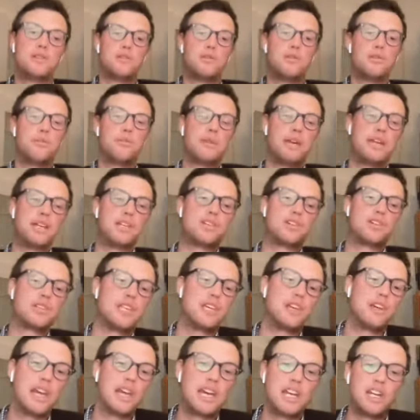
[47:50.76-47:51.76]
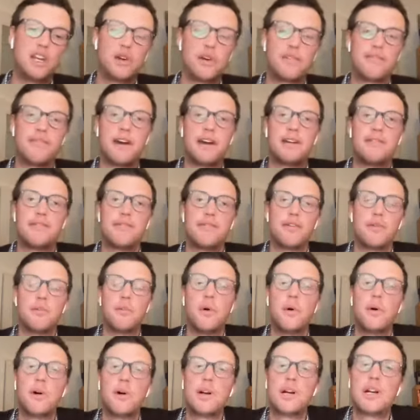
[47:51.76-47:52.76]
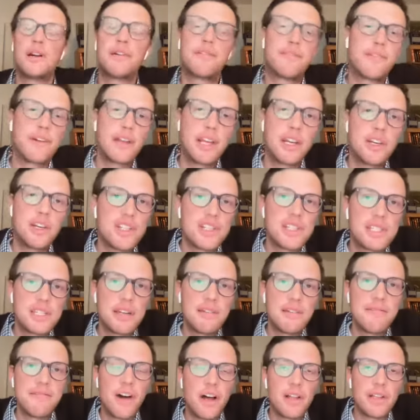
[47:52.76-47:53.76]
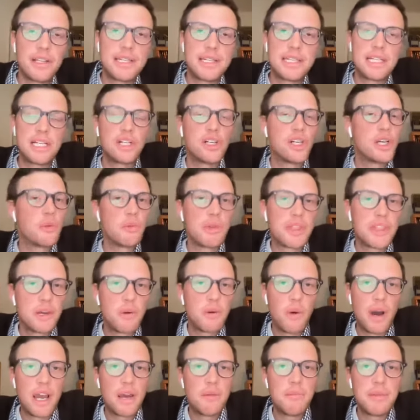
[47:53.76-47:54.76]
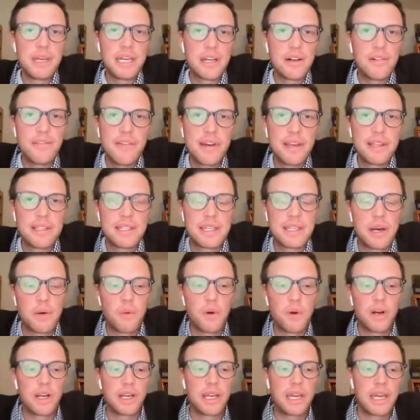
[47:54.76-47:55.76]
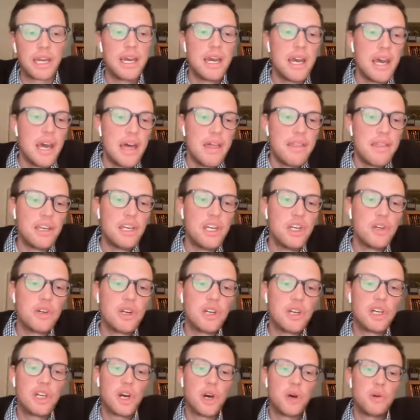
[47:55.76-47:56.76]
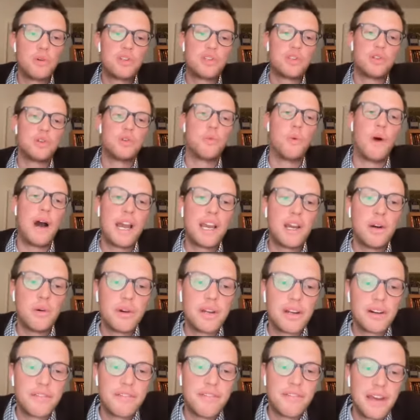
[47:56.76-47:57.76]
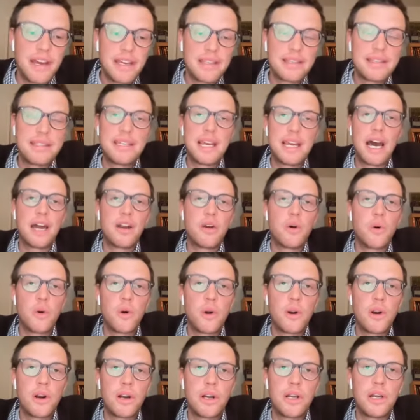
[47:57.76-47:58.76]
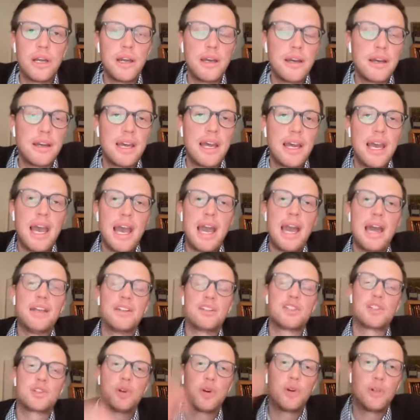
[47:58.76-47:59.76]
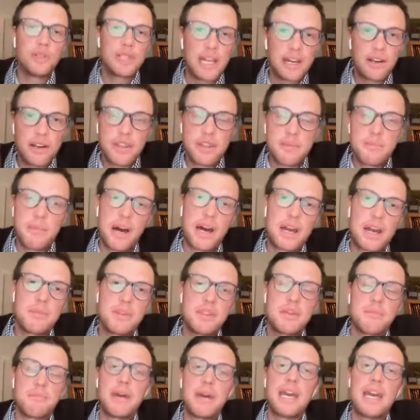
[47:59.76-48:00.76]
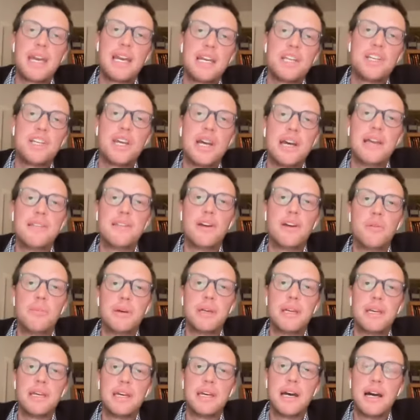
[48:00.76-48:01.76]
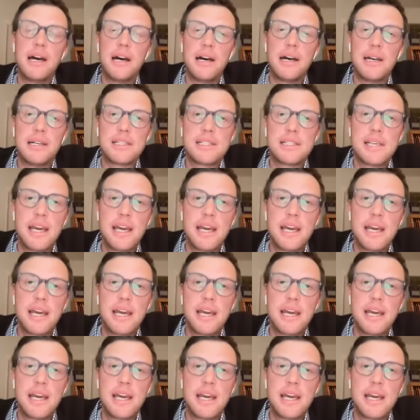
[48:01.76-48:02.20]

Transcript: to make sure that you get notified for more, or if you're interested in volunteering with the Wyoming Interfaith Network, then you can go to yointerfaith.org and scroll down to the bottom of the page, and there'll be a